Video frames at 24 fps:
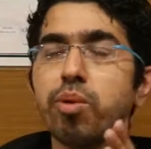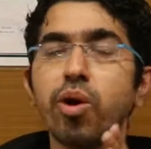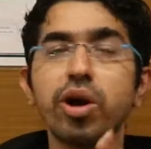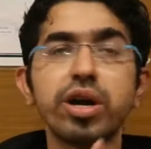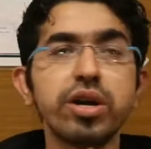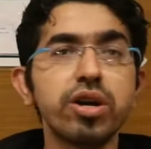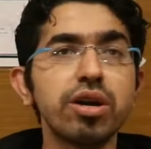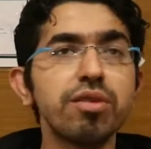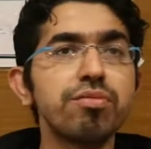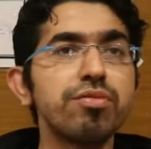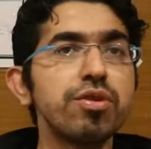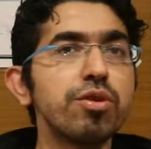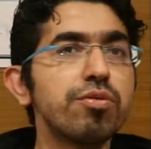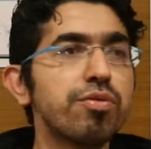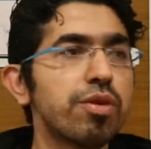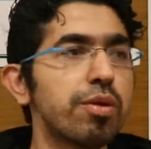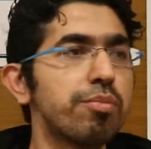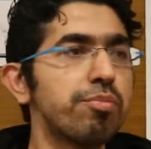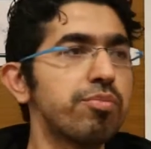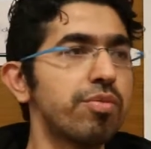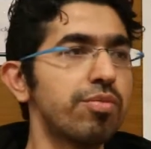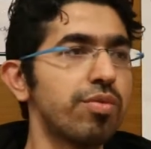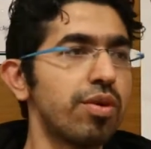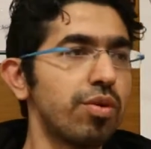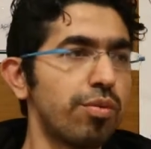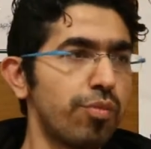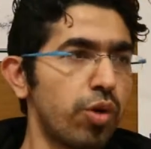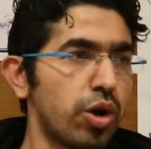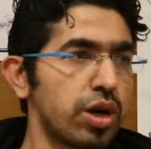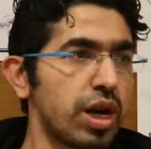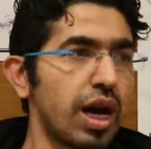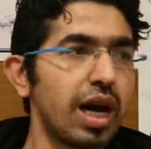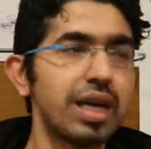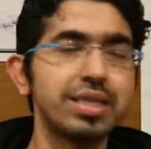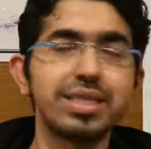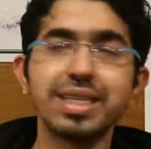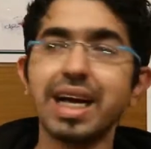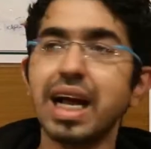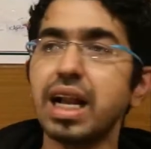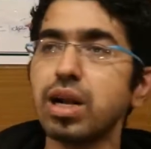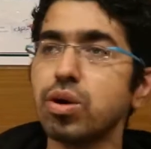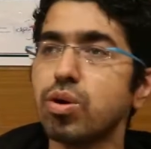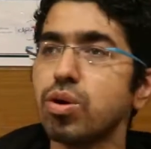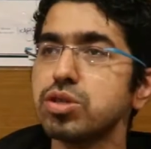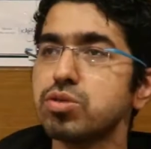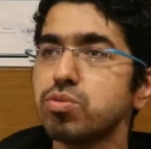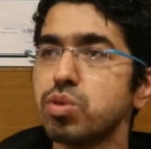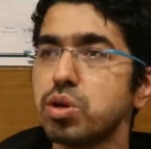point of view from what agile
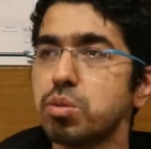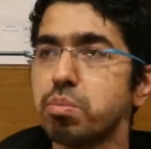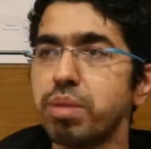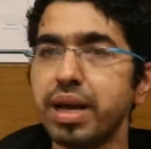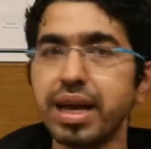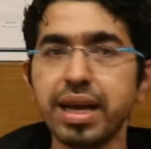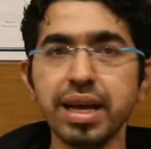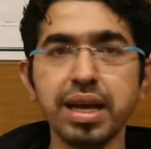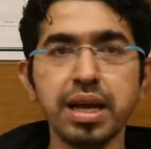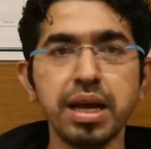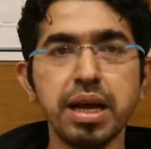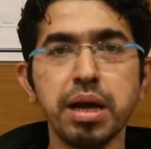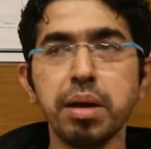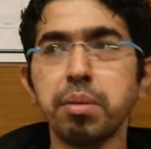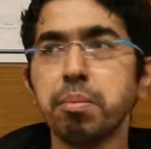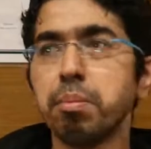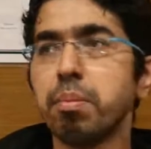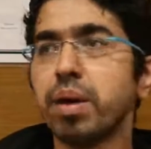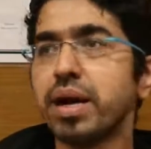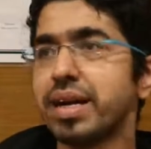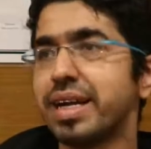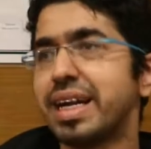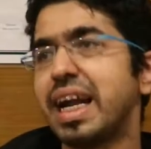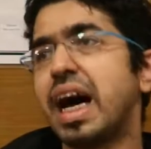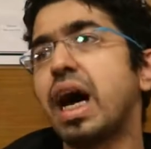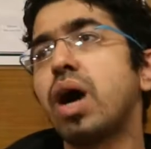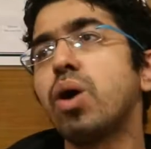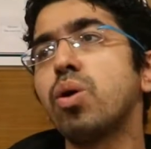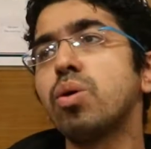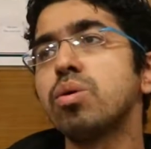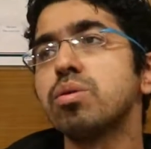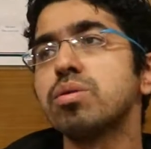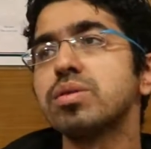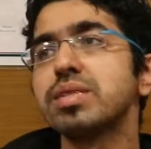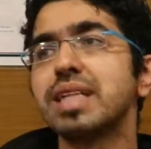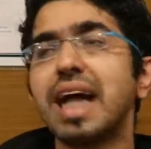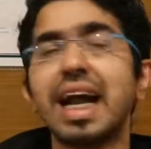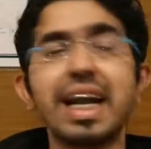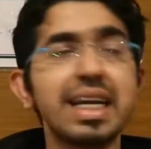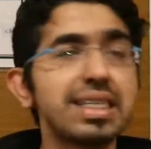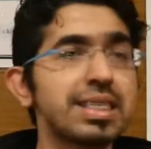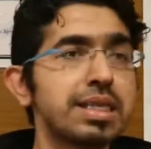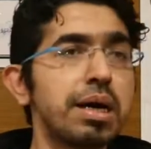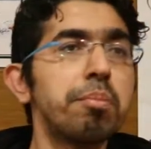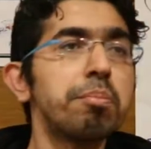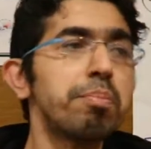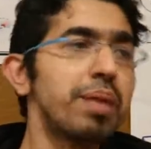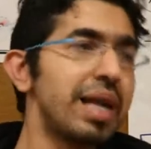coach would be, but now that has
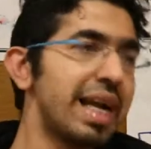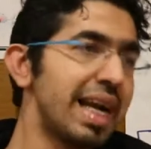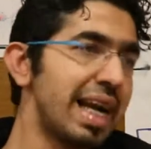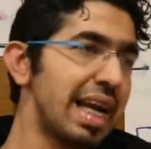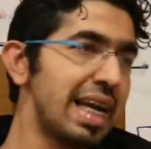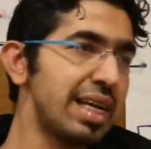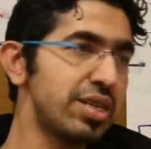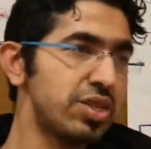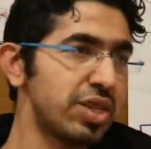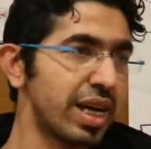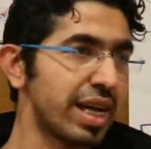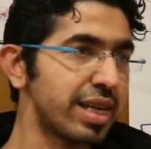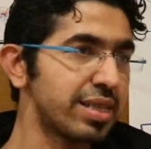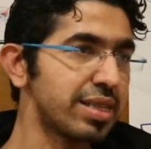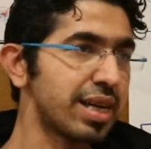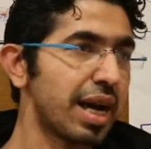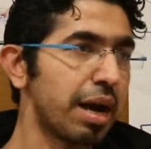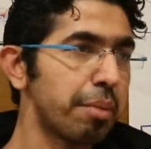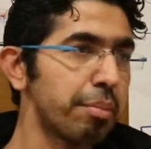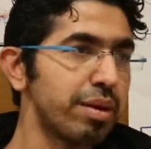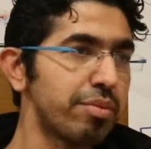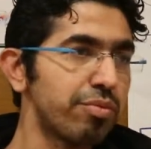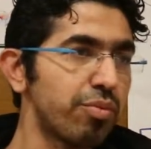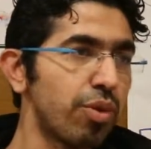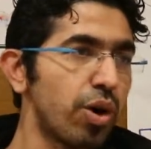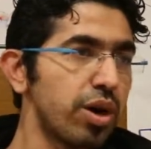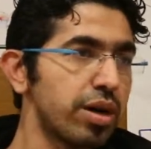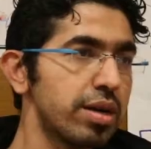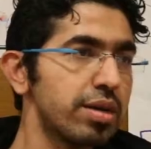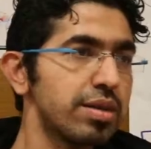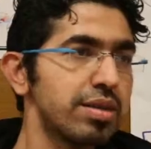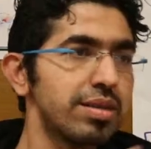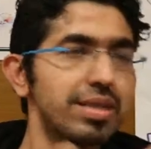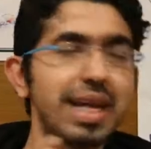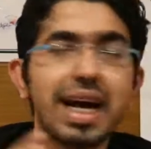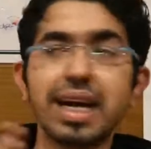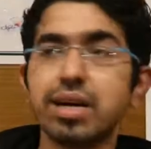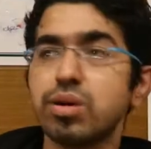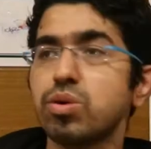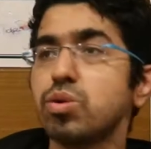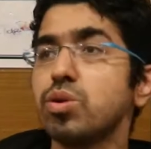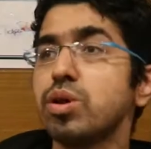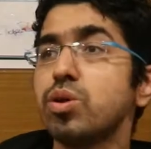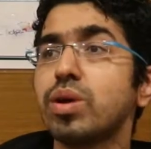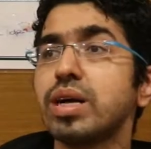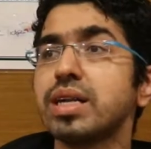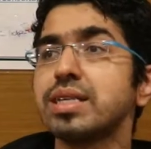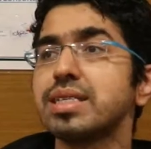completely changed. I mean, what that
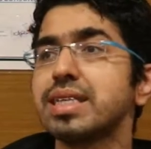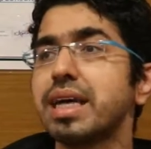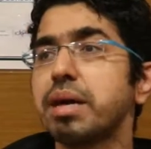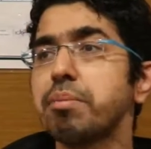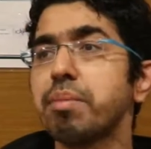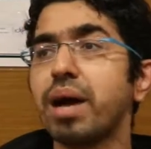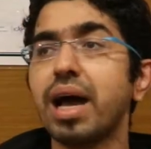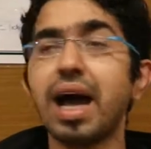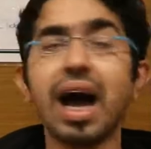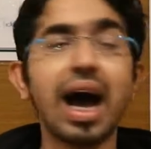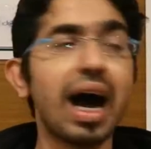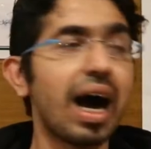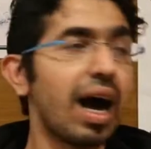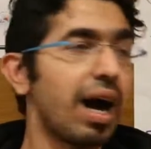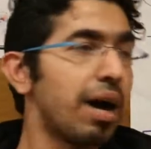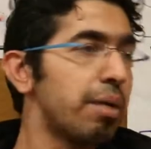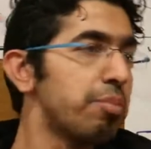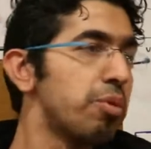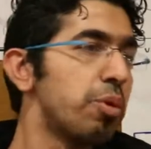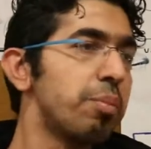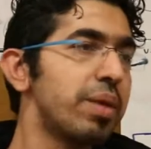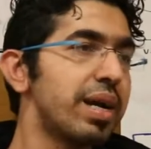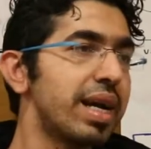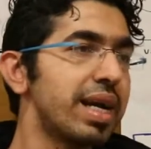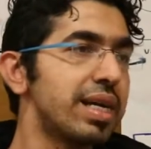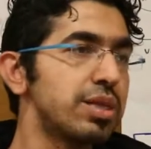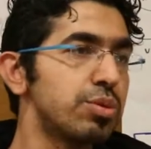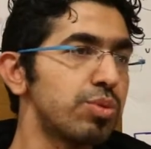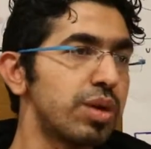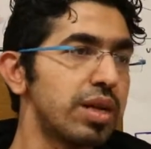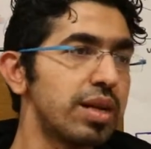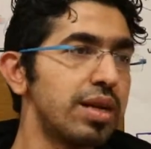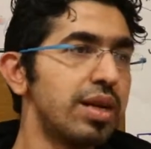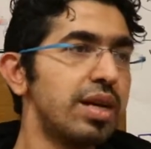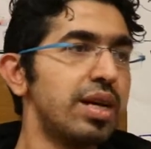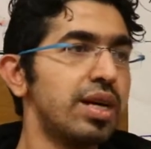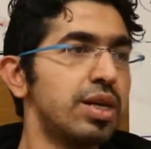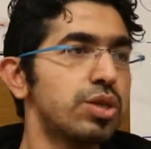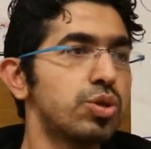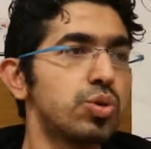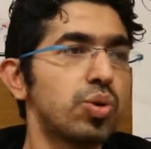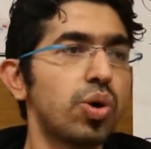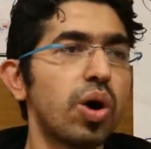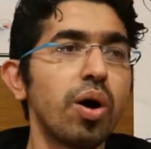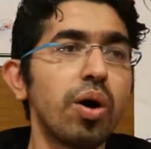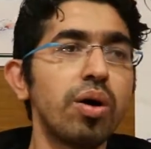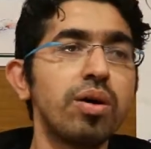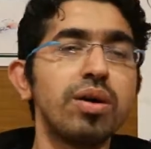could, you can say my aha moment as well.
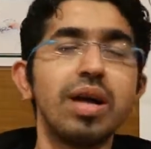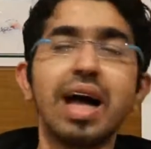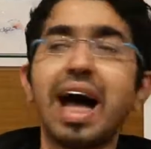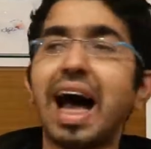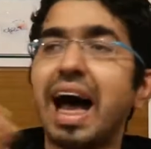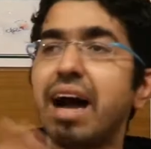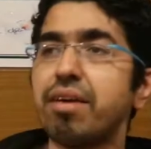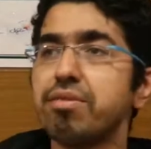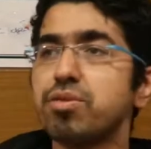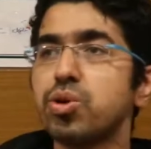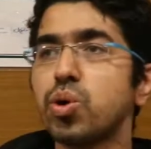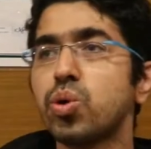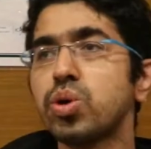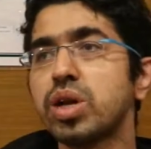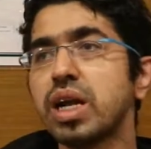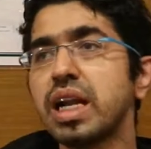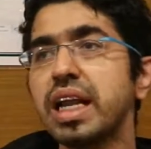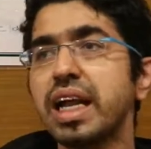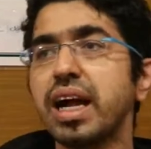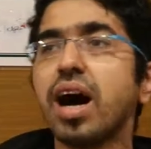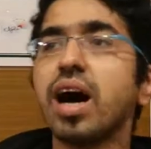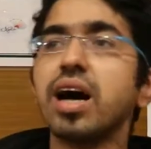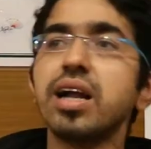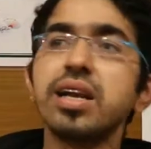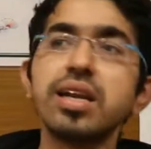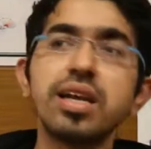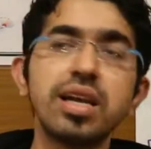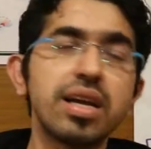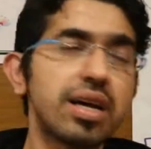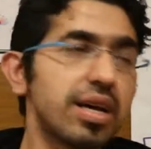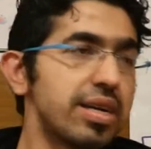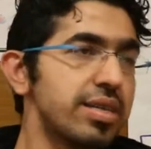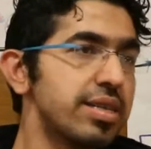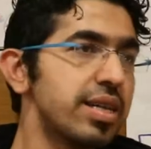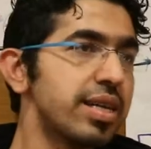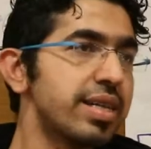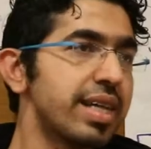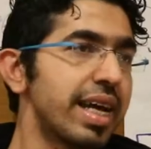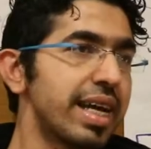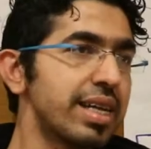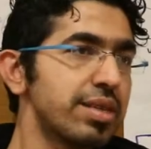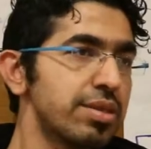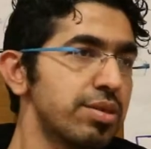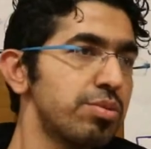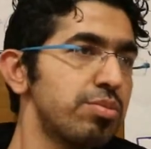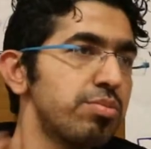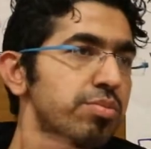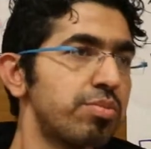So uh, I've totally unlearned the
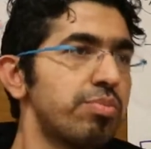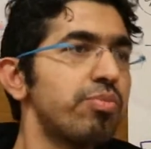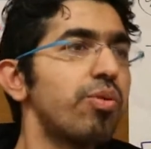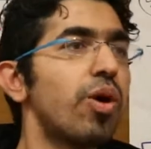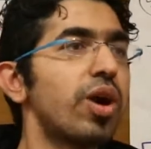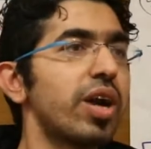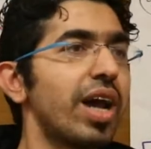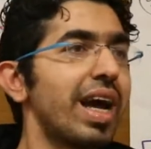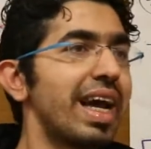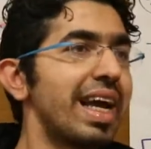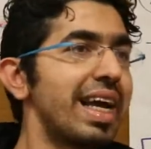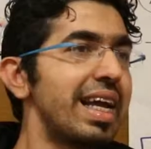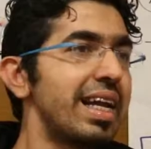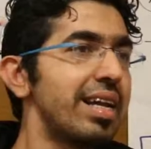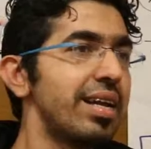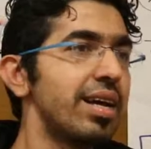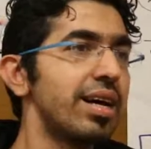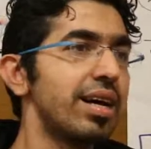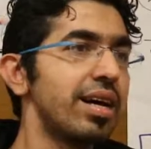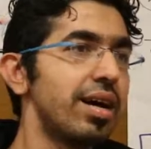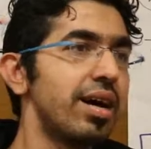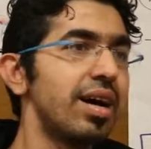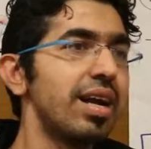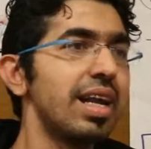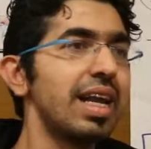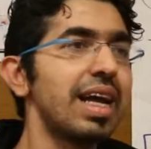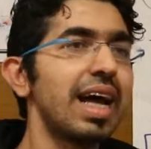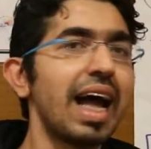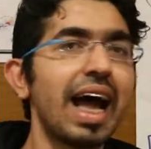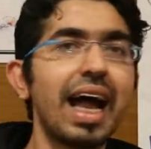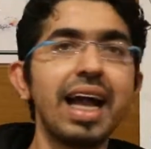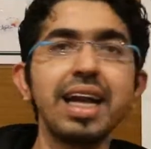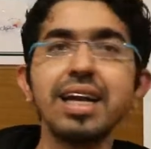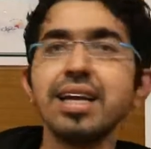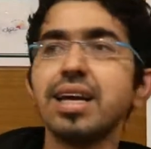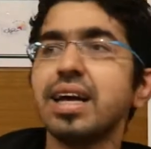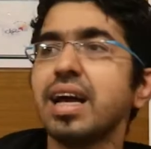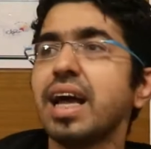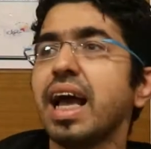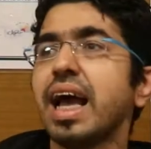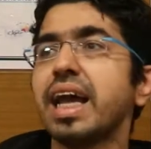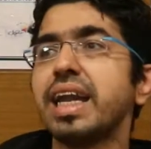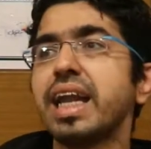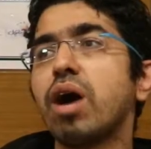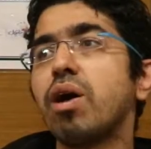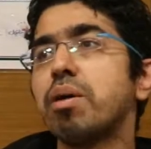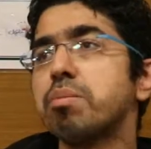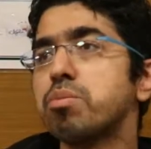things what I uh, earlier had,
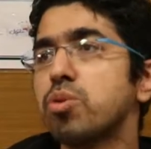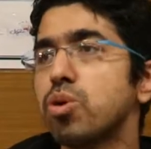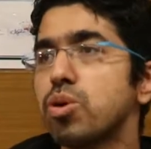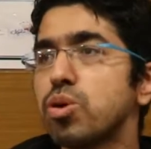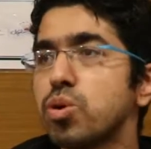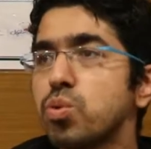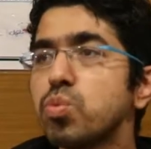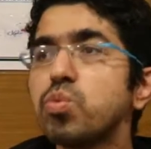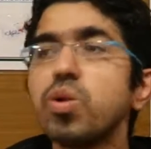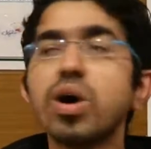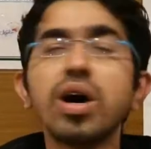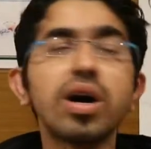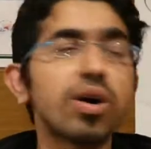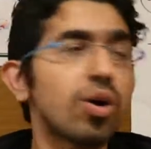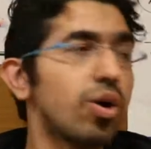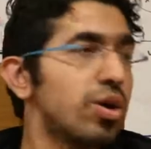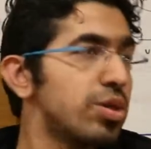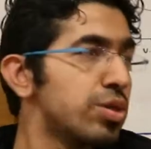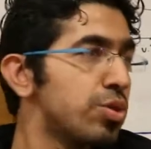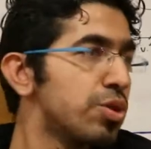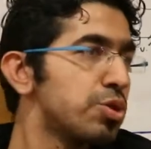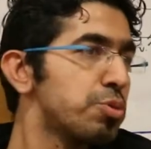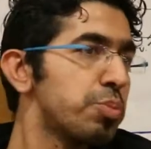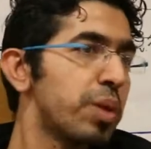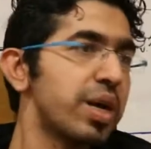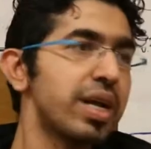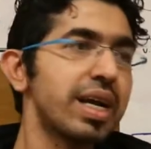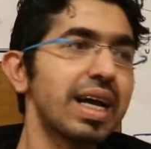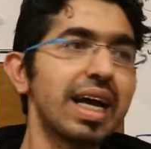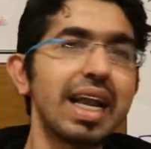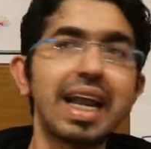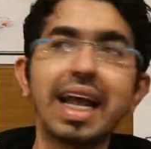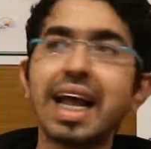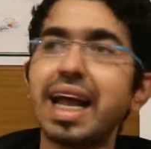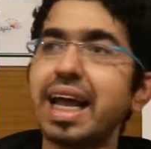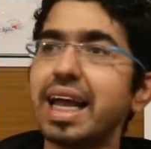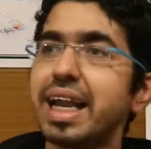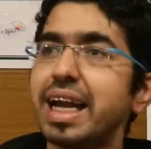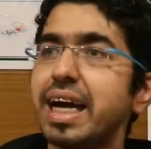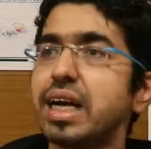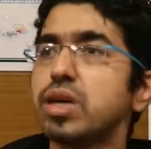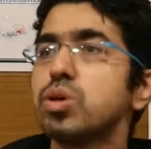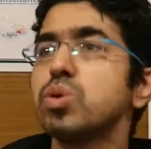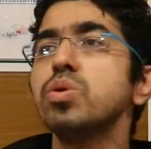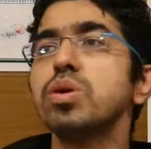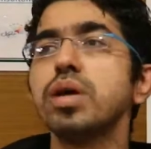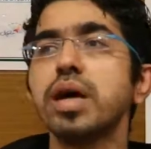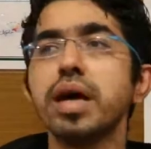and now I'm going to work on those particular area
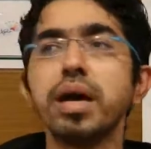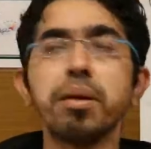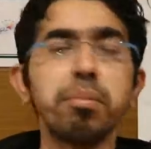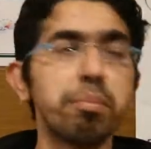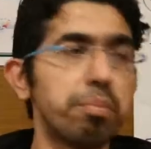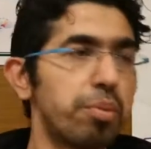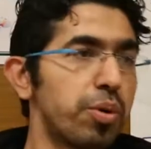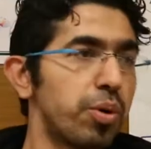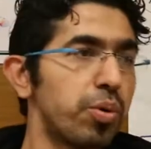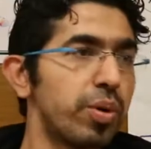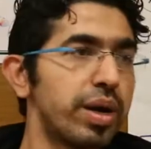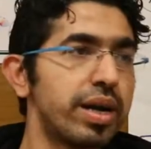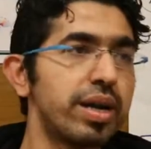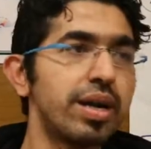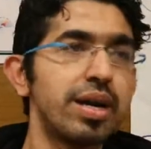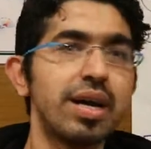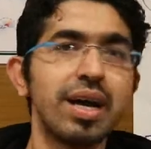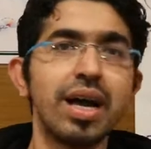to improve it.